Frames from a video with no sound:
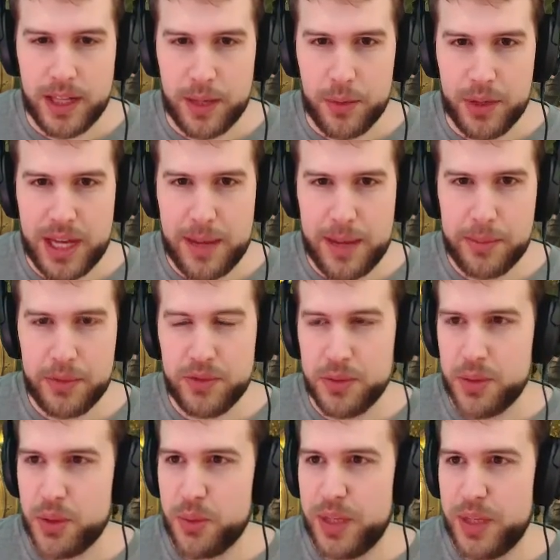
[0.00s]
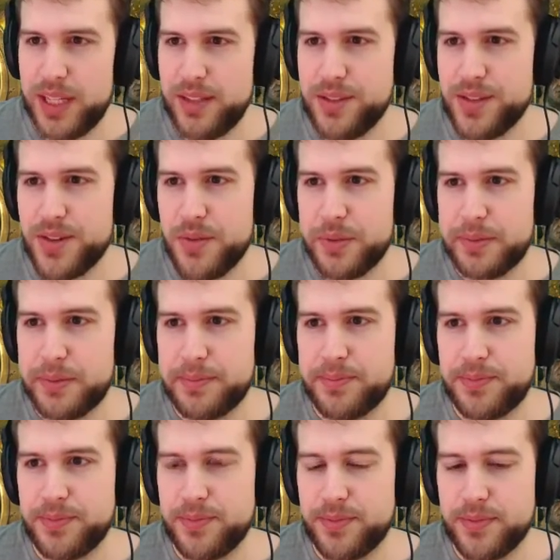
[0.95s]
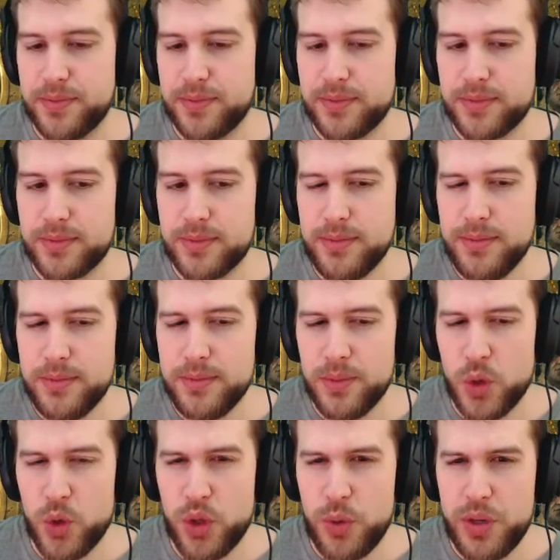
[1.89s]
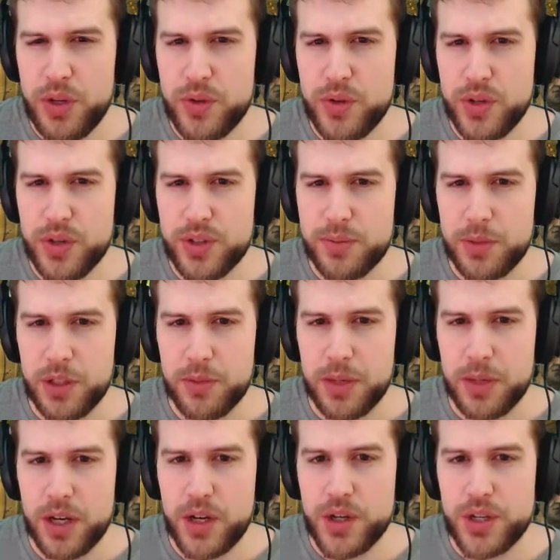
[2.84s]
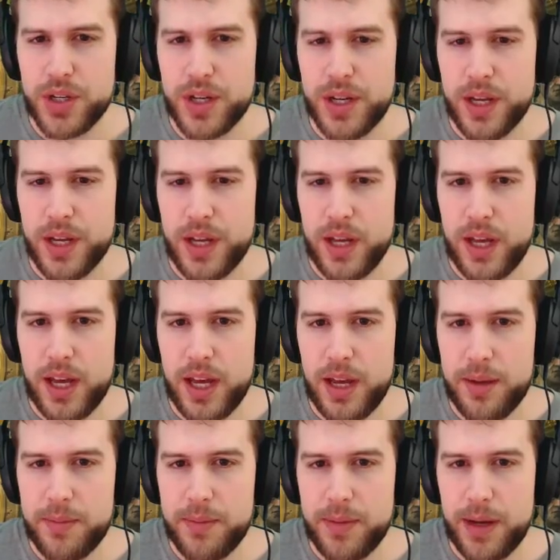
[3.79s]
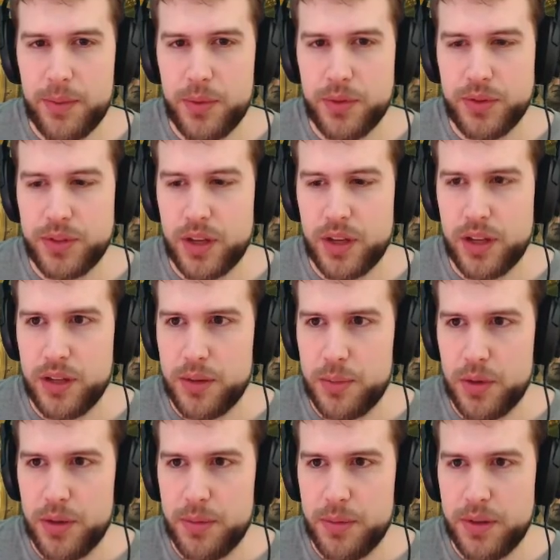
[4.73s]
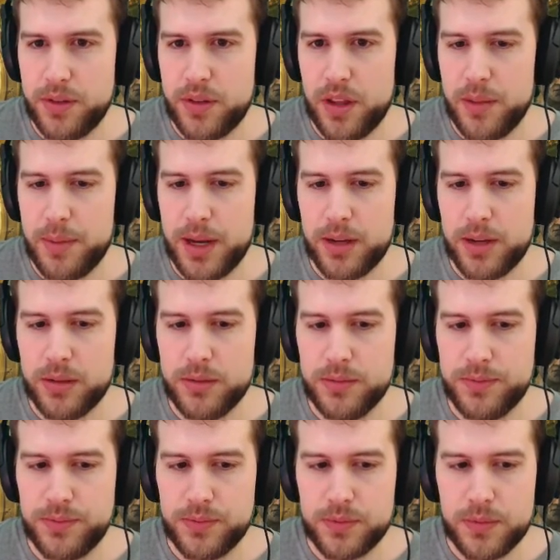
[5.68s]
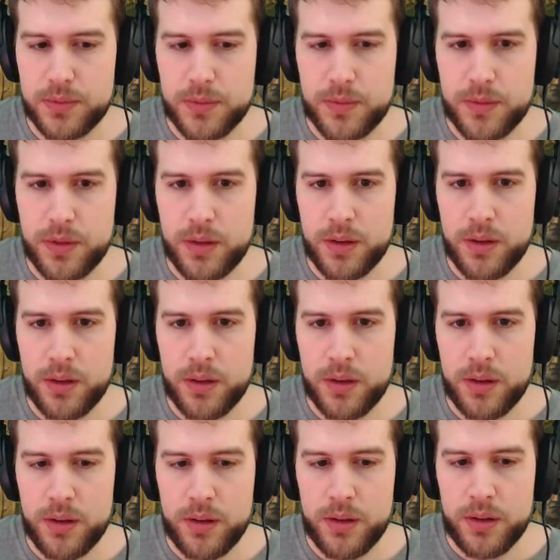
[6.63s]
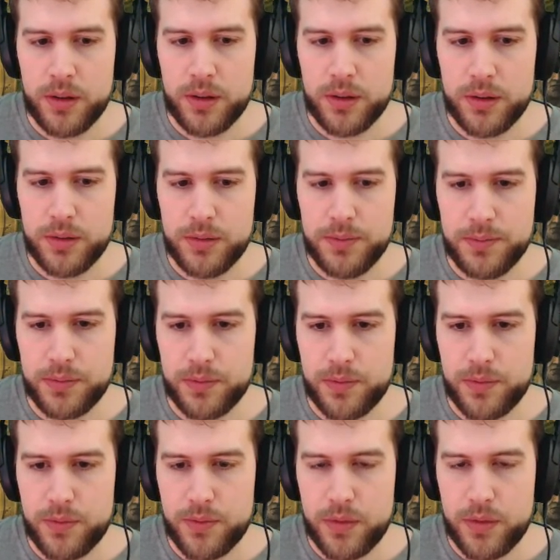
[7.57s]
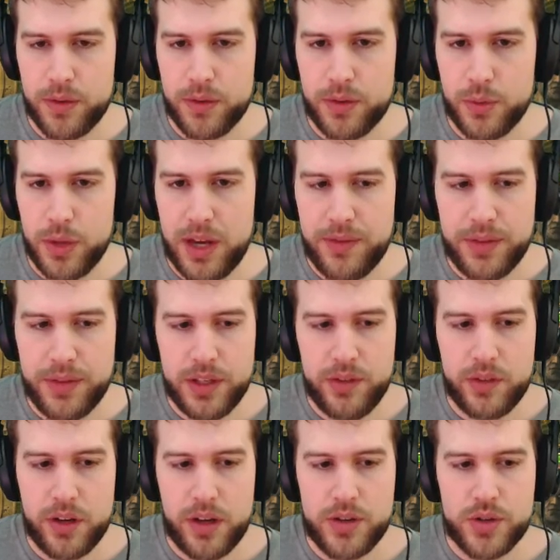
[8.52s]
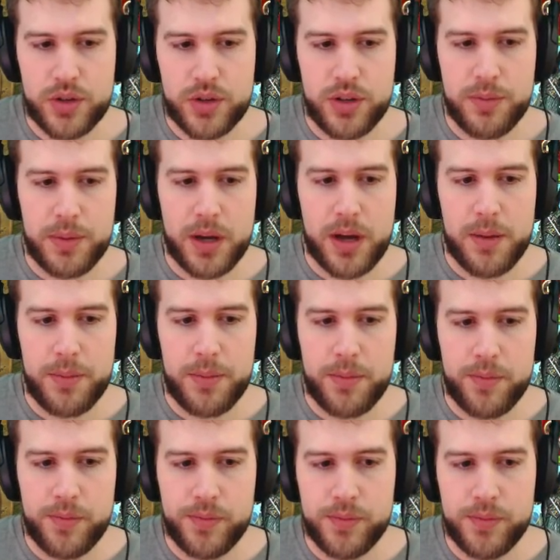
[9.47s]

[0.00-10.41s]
Okay, we'll gamble for more wins. Although we don't use them too much. And we'll start the deployment, start the battle. Cool. So we'll have these guys group up.